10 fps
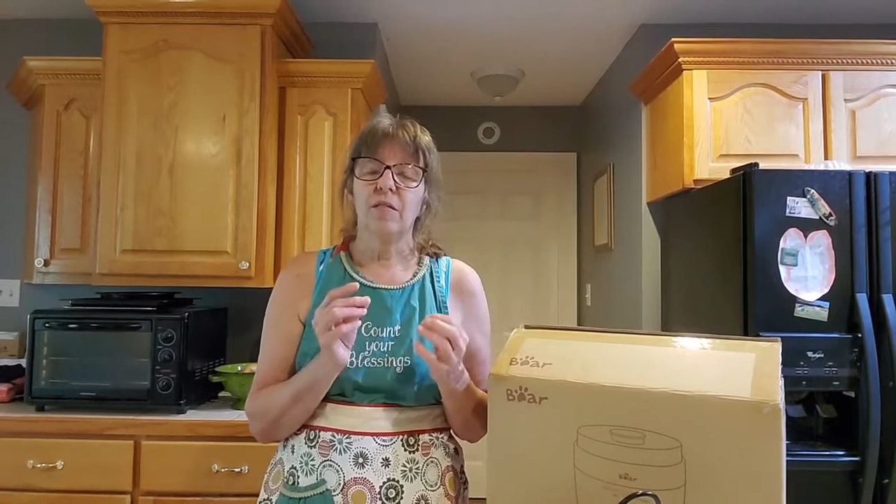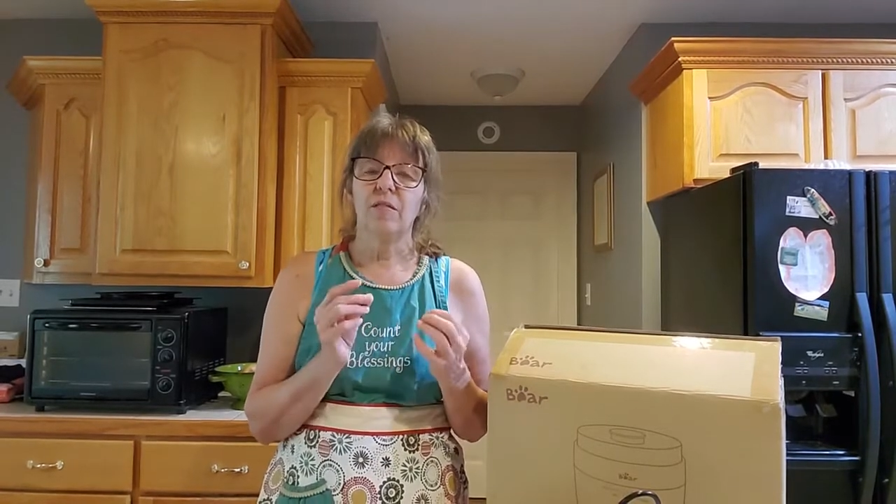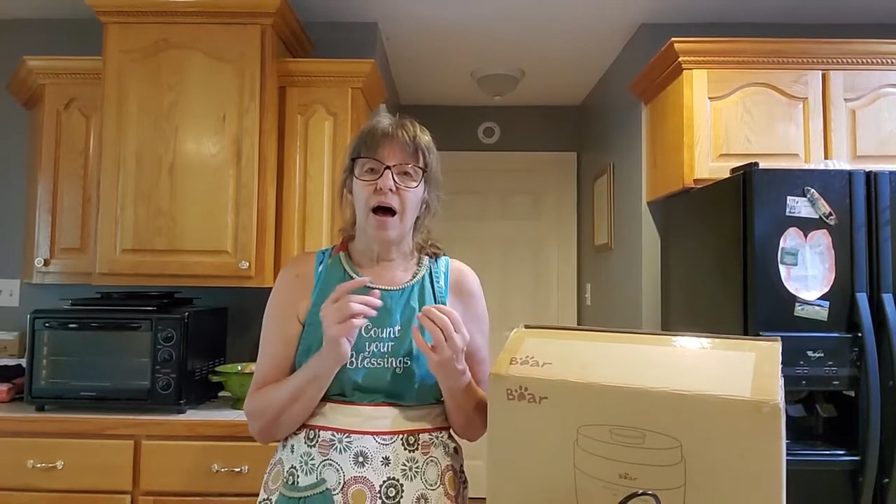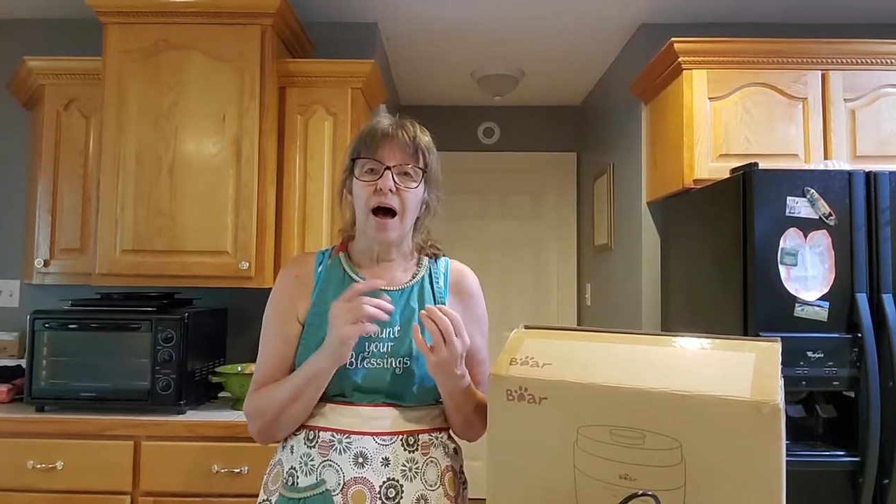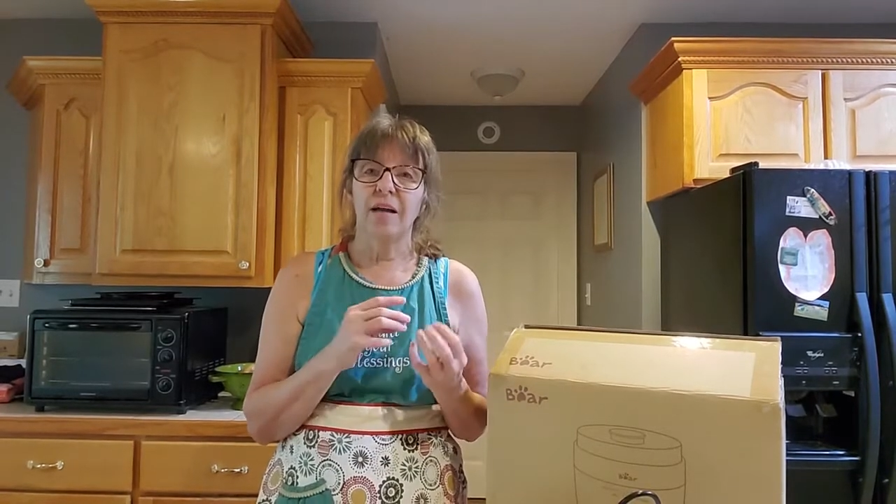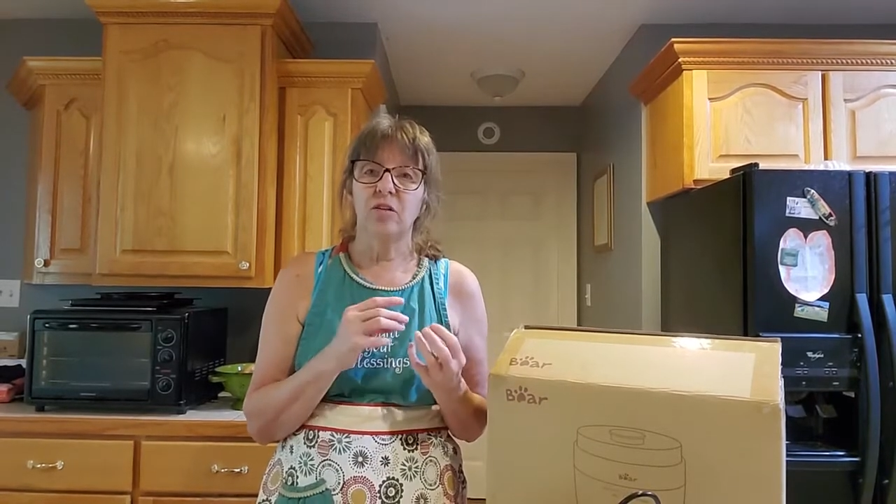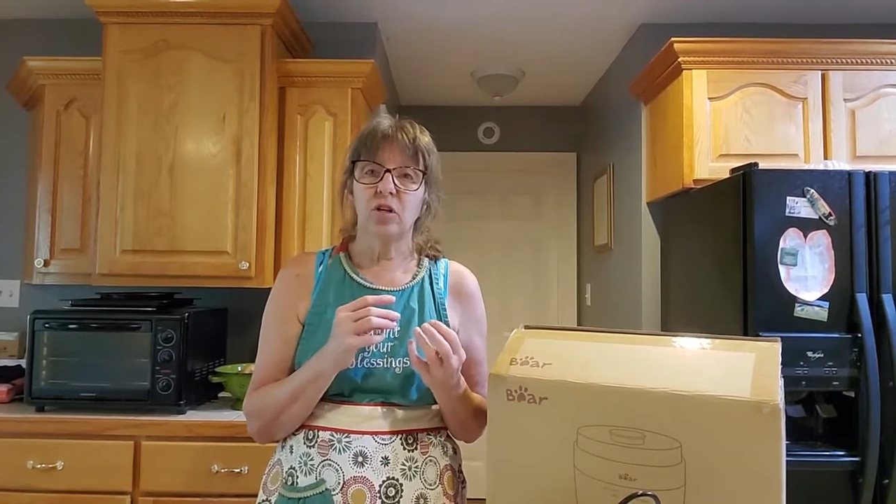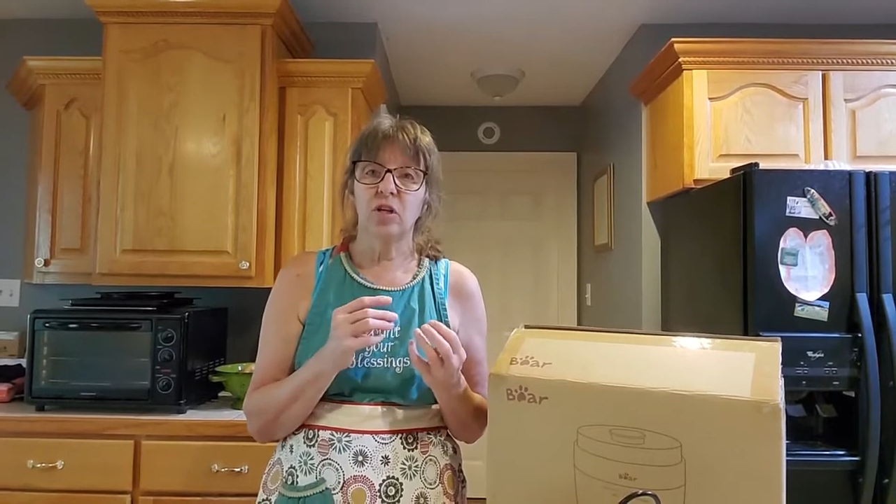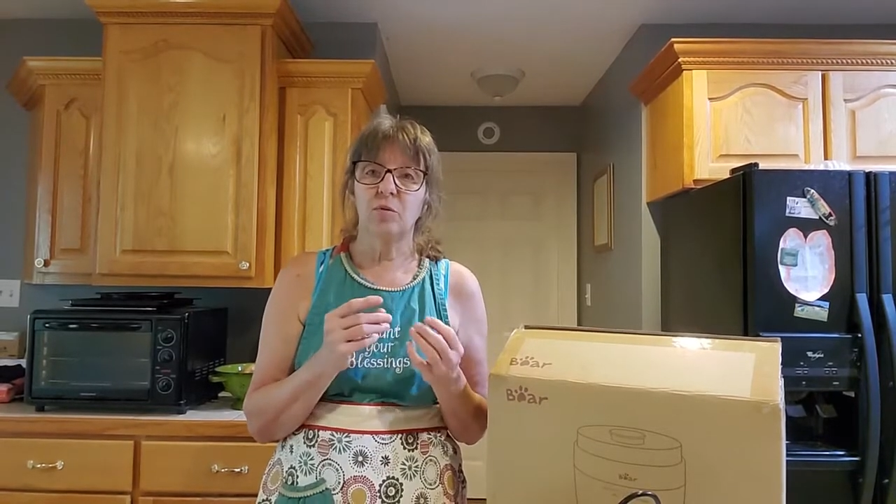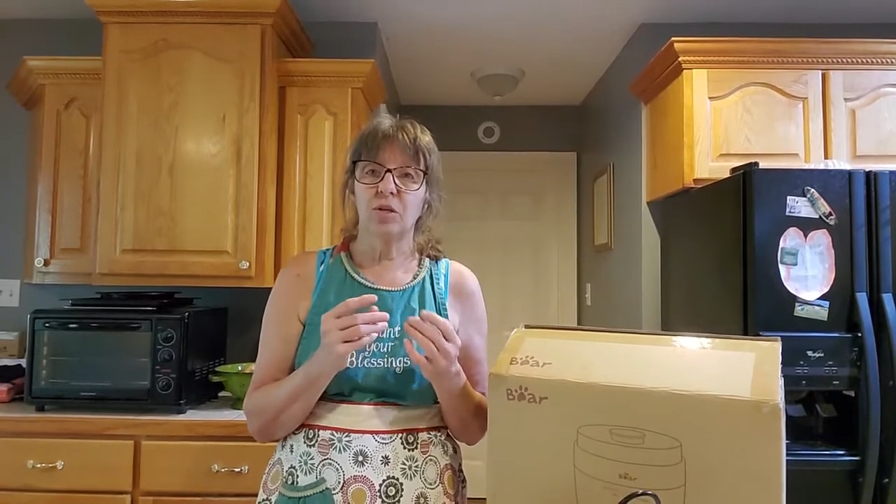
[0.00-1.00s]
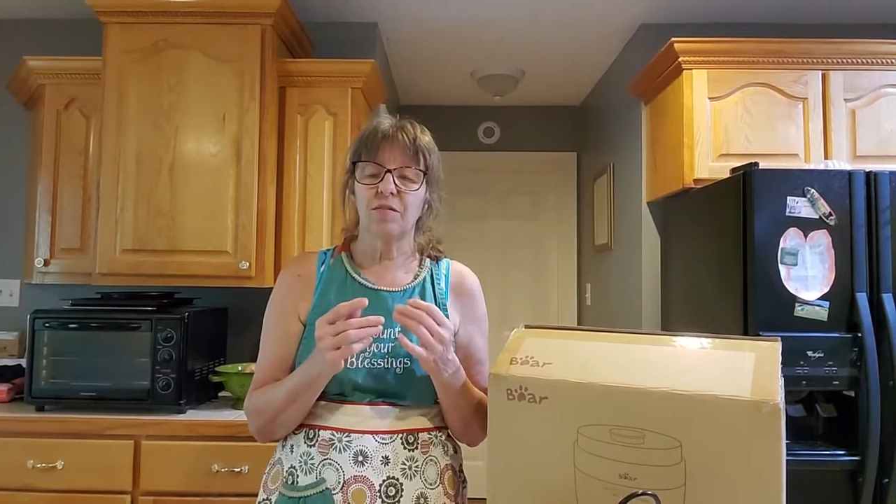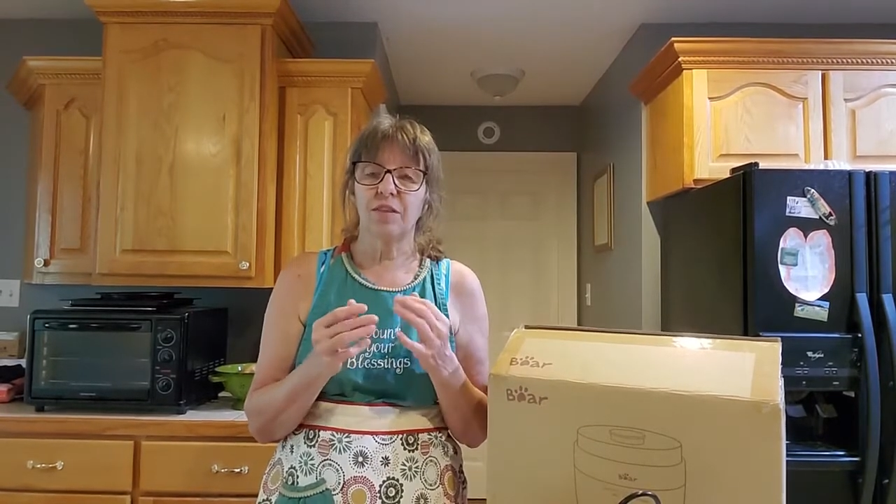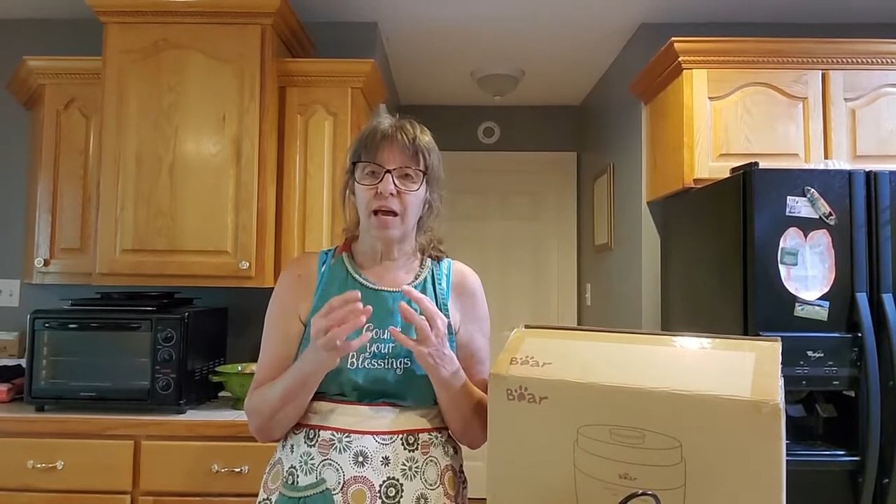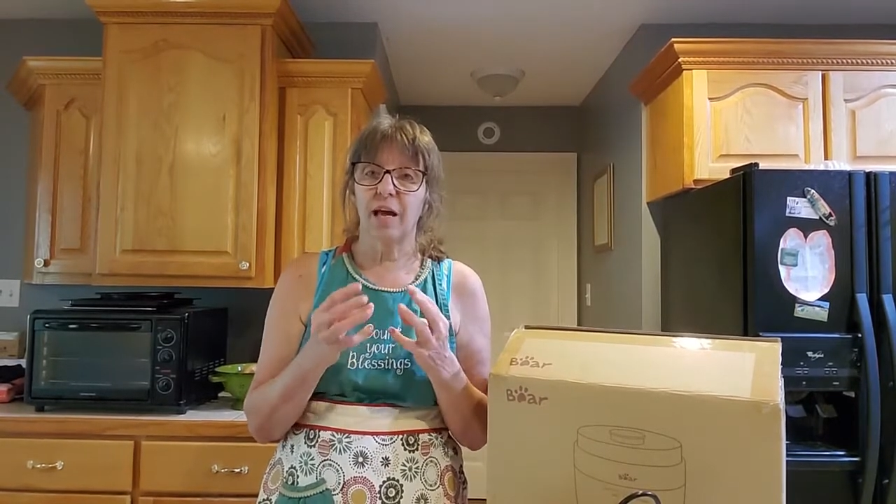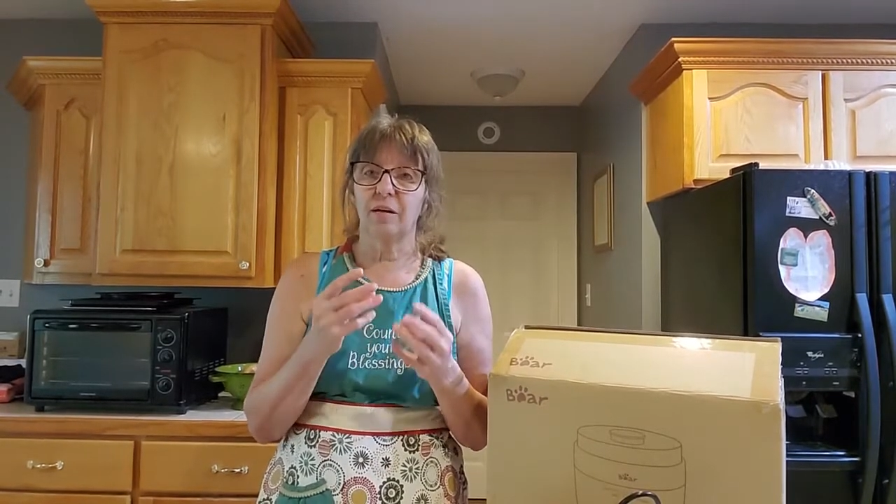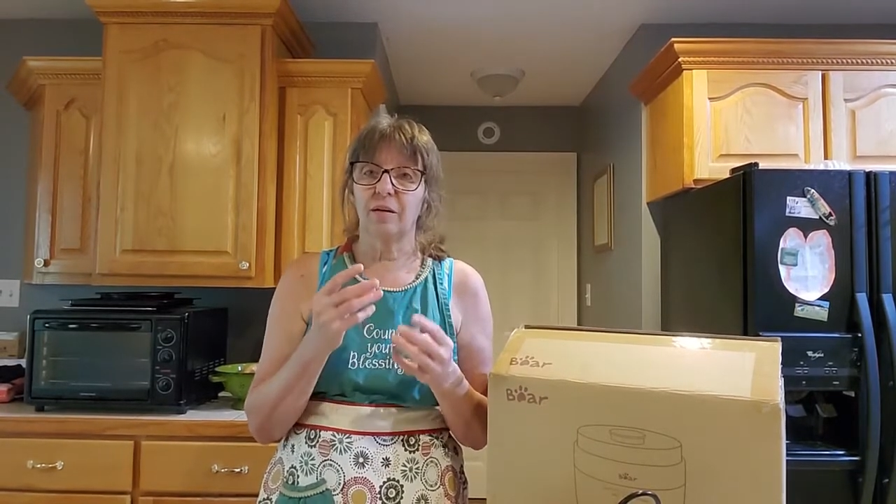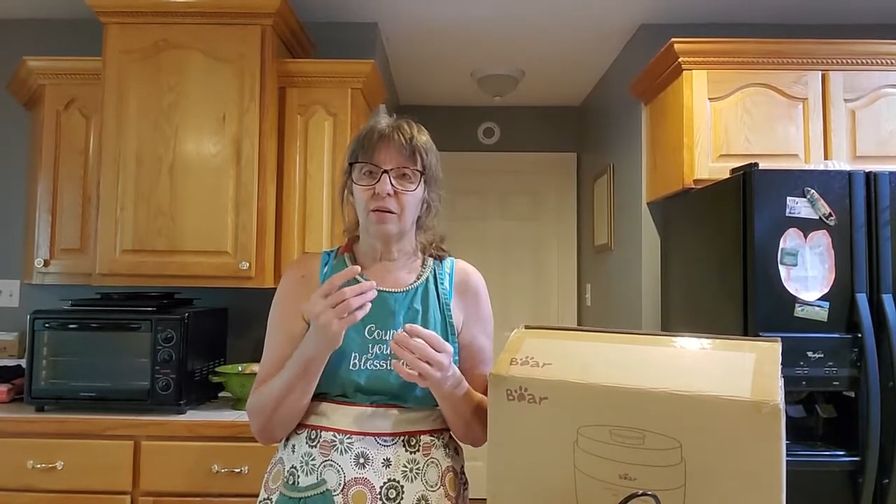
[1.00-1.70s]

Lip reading: The ice cubes give it that